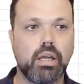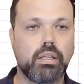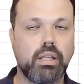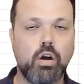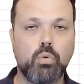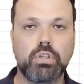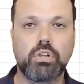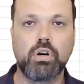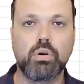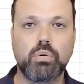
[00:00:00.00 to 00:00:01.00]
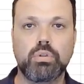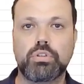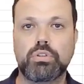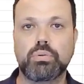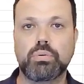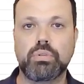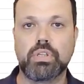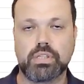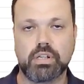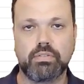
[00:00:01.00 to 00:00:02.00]
Now we'll go to the
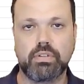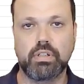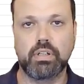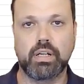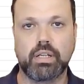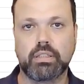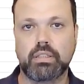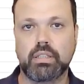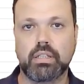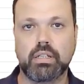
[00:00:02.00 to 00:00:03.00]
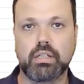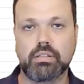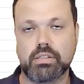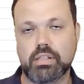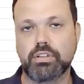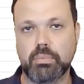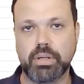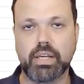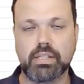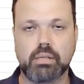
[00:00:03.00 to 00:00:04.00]
server and uh, start
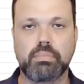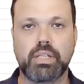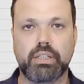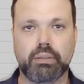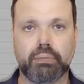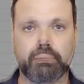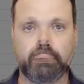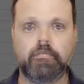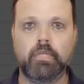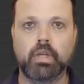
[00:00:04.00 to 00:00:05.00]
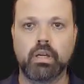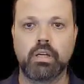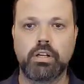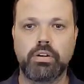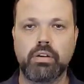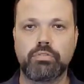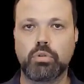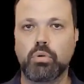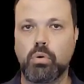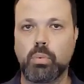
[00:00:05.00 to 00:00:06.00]
replicate some data. Here I have
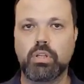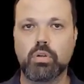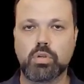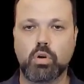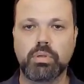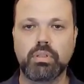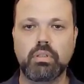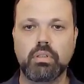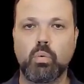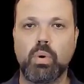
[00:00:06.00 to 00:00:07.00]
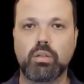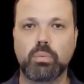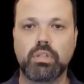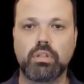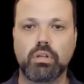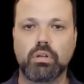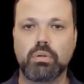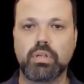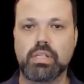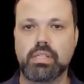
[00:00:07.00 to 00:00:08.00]
two windows opened. One window
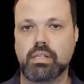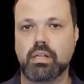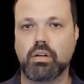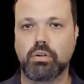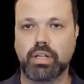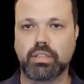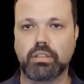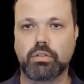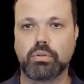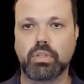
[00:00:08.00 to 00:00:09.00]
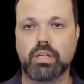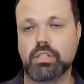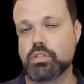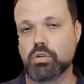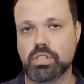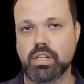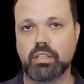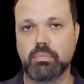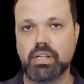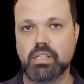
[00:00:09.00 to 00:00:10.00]
is uh, connected to the source
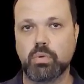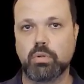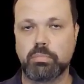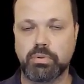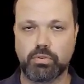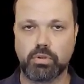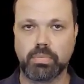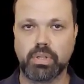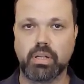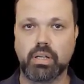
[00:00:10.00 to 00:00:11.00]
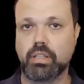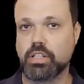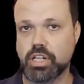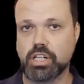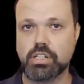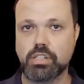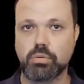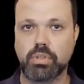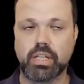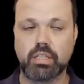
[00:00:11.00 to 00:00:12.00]
database where we perform uh, the changes to
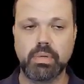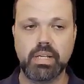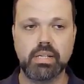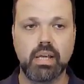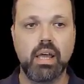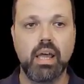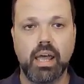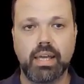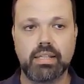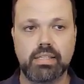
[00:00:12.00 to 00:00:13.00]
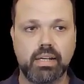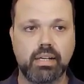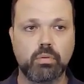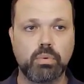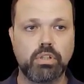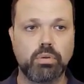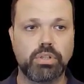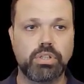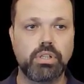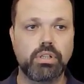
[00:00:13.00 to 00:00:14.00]
the database. And second window
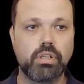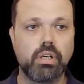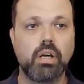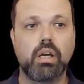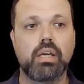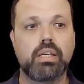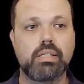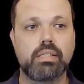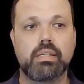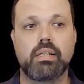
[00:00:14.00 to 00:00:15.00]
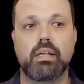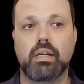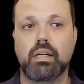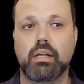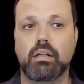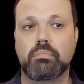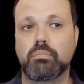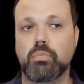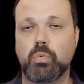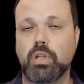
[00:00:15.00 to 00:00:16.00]
here is uh,
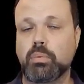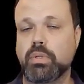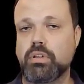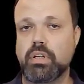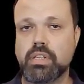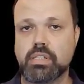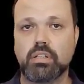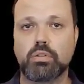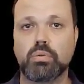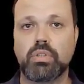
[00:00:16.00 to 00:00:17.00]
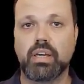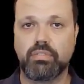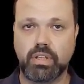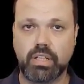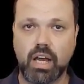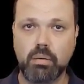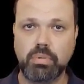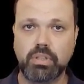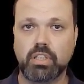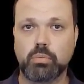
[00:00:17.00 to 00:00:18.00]
we listen to the event
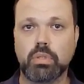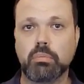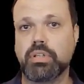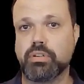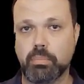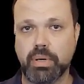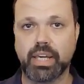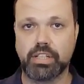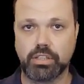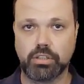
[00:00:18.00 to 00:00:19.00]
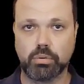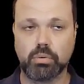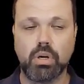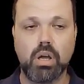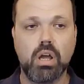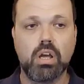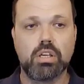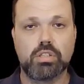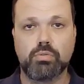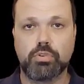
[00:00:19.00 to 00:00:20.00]
hub that we will be replicating to.
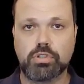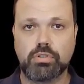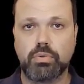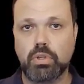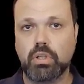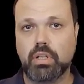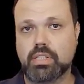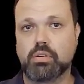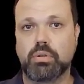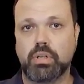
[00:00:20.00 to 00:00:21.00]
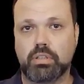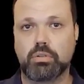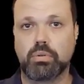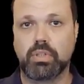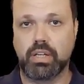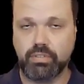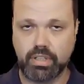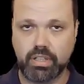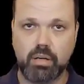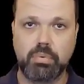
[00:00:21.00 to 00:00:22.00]
So first of all, let's connect to the event
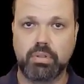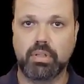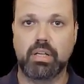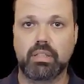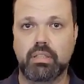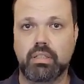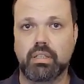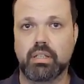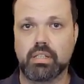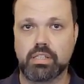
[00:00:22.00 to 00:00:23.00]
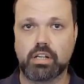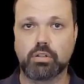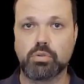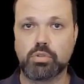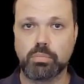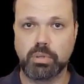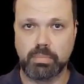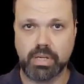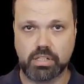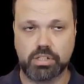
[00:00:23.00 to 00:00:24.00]
hub and uh, start consuming
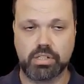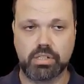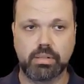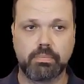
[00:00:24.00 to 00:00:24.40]
messages.